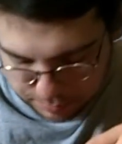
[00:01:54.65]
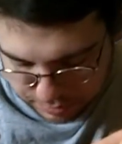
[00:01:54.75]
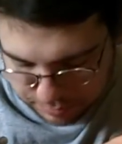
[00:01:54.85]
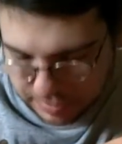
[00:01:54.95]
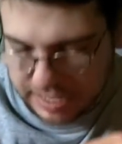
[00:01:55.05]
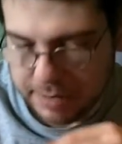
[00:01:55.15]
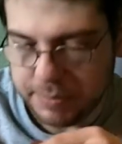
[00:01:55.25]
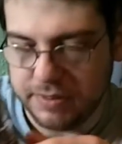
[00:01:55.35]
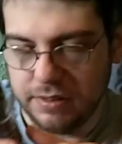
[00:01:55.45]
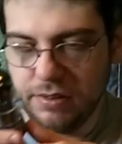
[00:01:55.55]
But my
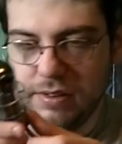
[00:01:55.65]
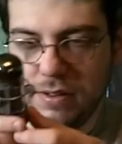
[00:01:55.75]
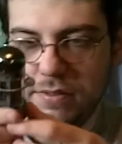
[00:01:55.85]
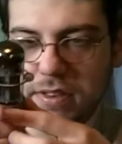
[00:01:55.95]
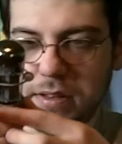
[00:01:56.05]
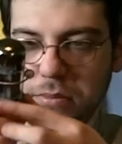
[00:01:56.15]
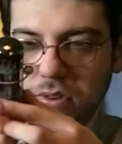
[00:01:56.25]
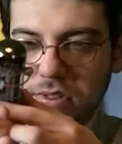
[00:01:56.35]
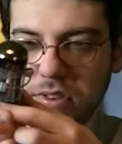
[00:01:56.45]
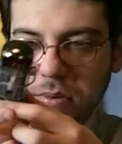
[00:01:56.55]
amp is a little different than
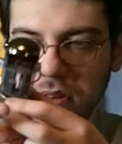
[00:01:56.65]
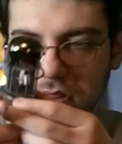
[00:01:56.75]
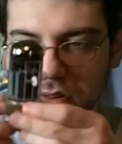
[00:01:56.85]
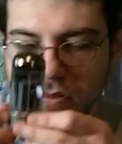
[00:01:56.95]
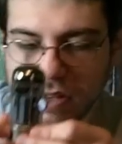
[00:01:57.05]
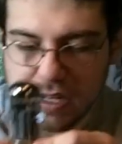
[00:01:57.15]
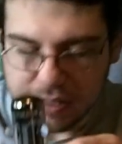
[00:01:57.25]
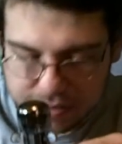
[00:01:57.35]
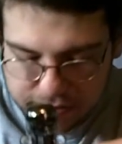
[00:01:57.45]
most of the ones you'll find.